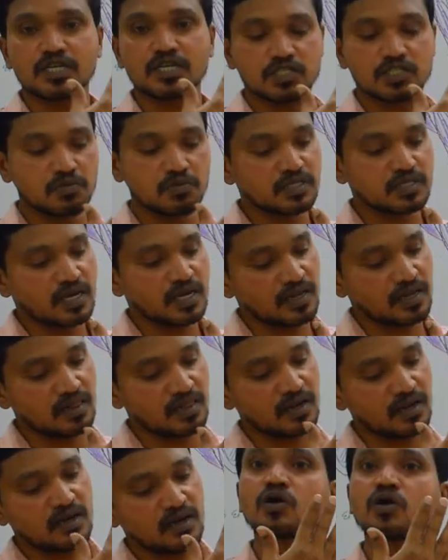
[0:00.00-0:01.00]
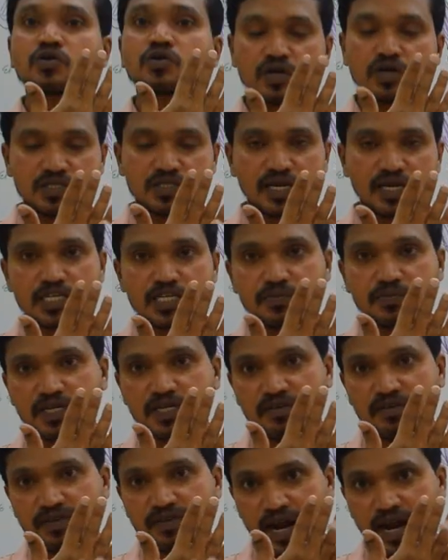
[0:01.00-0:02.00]
textbook they tell that dorsal aspect
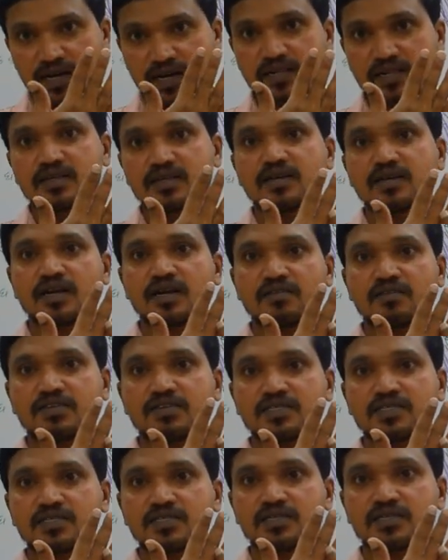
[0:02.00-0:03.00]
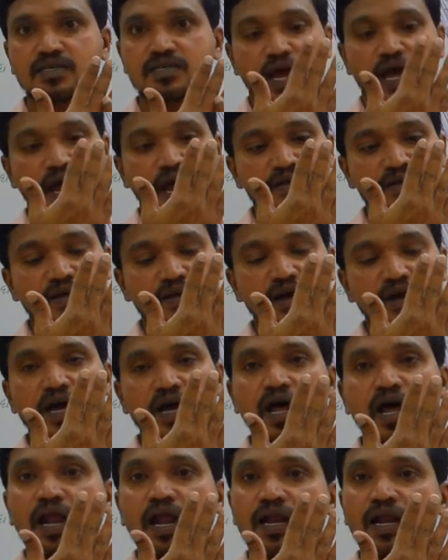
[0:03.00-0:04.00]
of lateral 3.5 digits and the
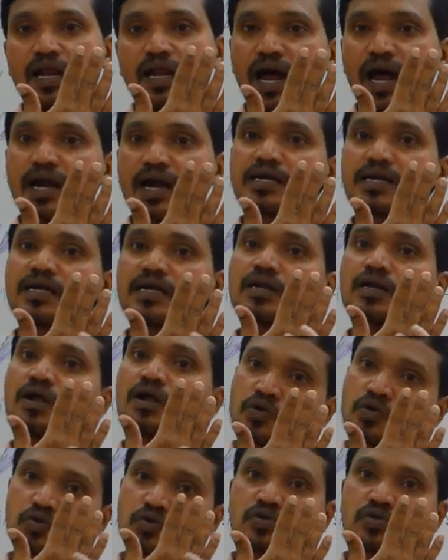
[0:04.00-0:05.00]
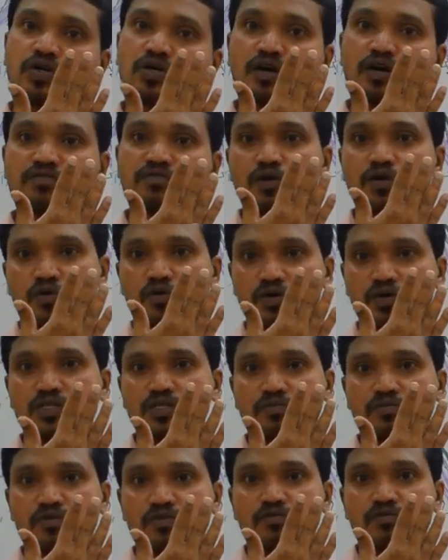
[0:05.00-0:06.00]
lateral 2/3 of the
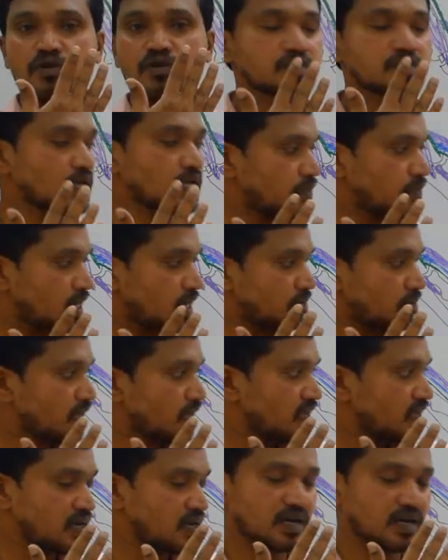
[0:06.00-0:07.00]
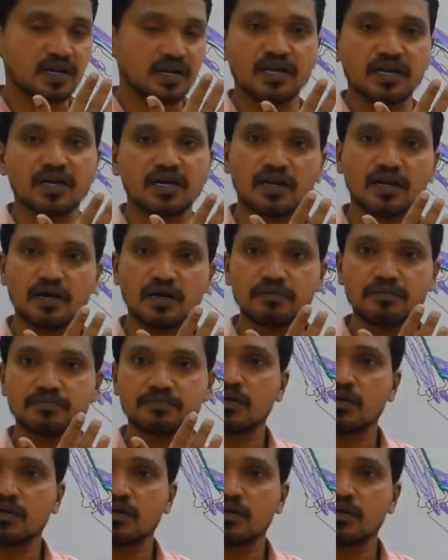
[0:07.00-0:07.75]
dorsum will be supplied by radial nerve.